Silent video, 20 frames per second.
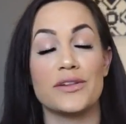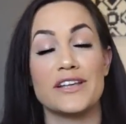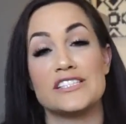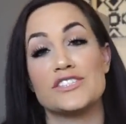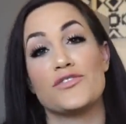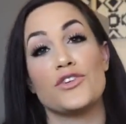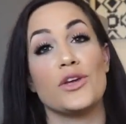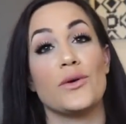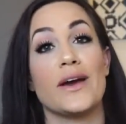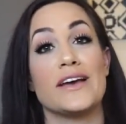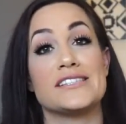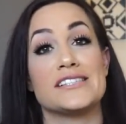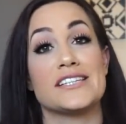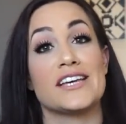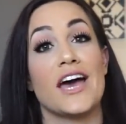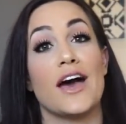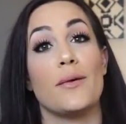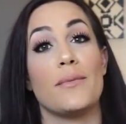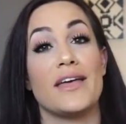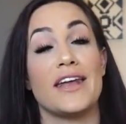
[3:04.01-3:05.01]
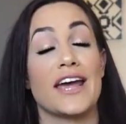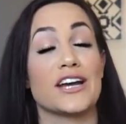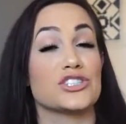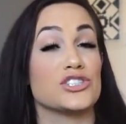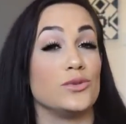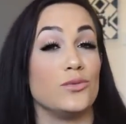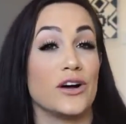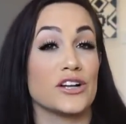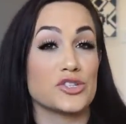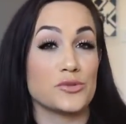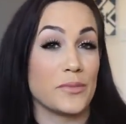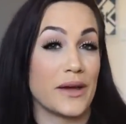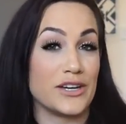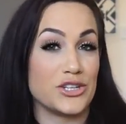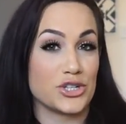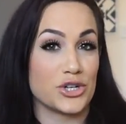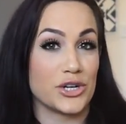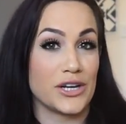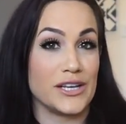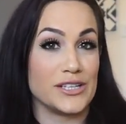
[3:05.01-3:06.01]
place for you guys to come and actually watch my
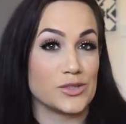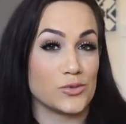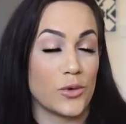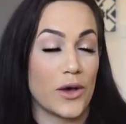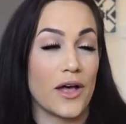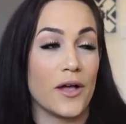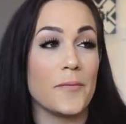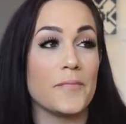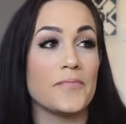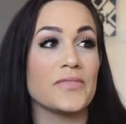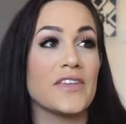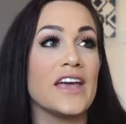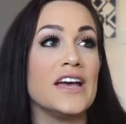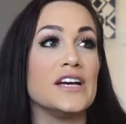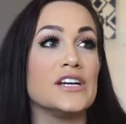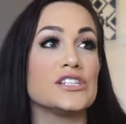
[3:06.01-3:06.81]
journey as well.